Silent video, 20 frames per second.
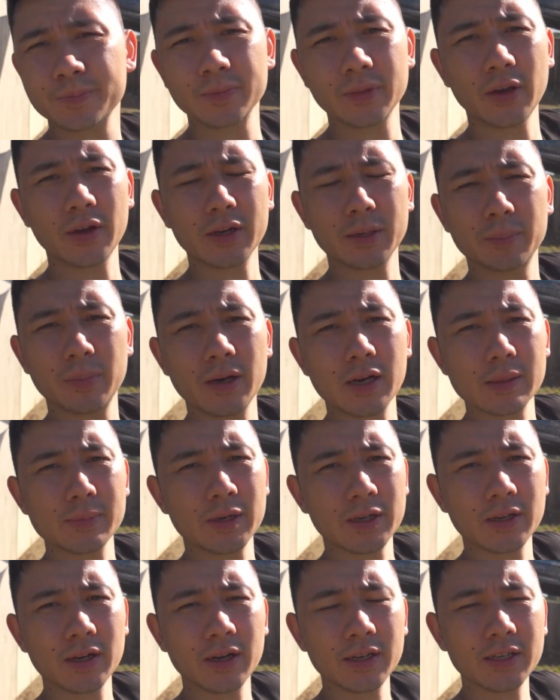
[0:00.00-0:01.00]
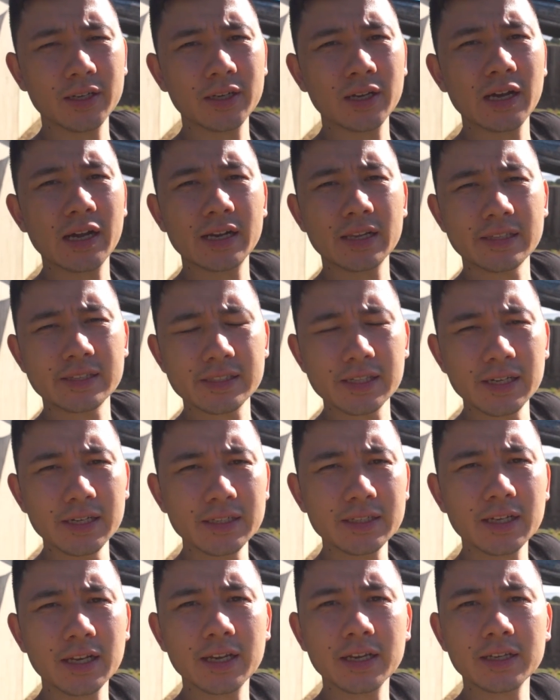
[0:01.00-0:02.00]
now I can park my car here out of the
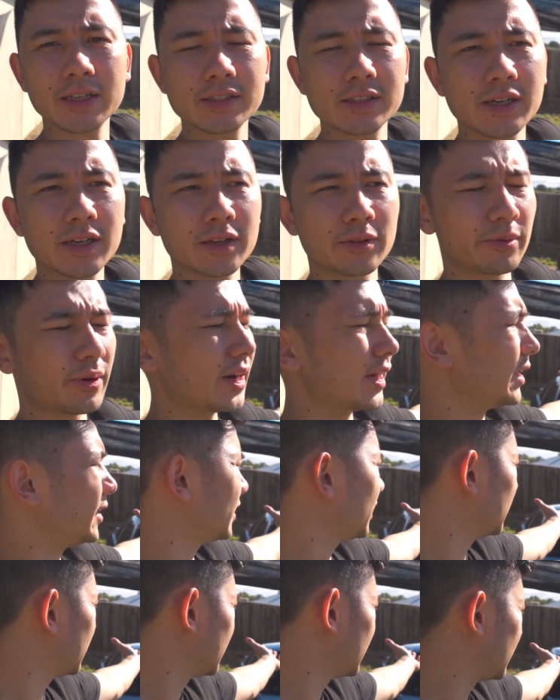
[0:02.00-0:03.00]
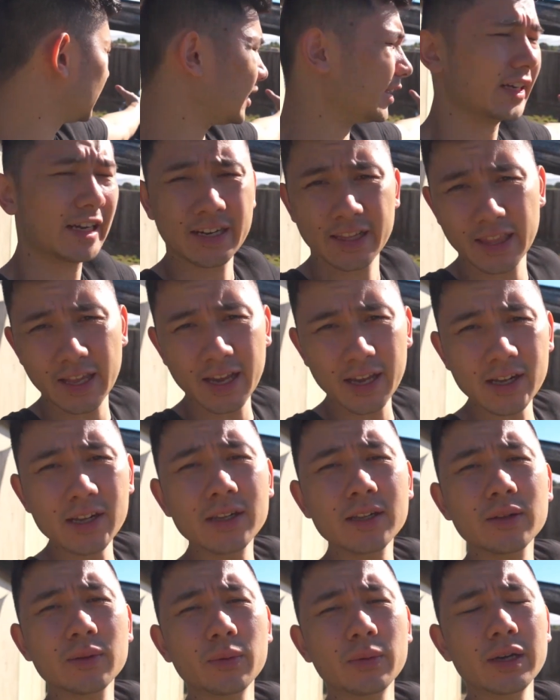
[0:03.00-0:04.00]
sun and out of the rain and out of the
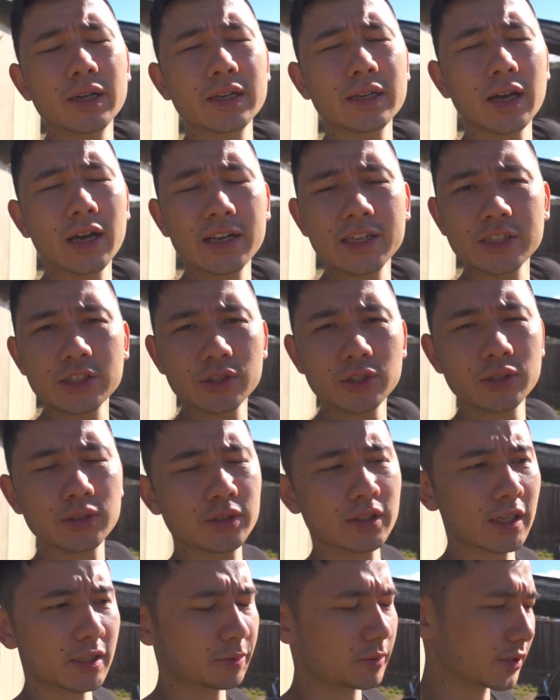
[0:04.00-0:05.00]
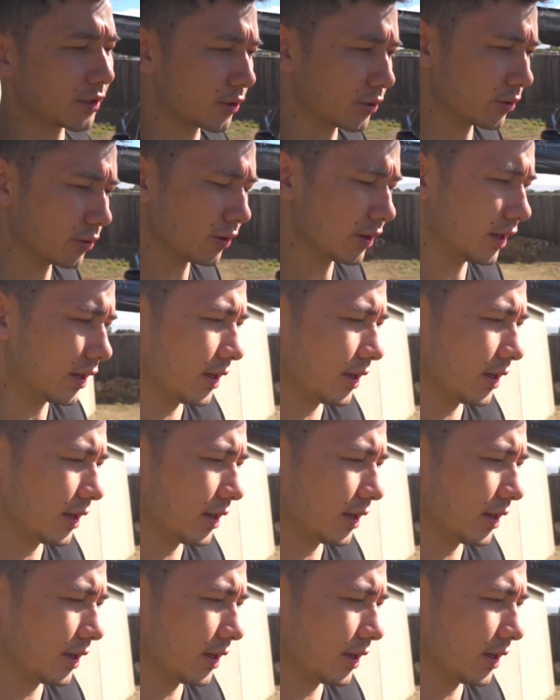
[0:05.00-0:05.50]
hail when I need to, so that's pretty cool.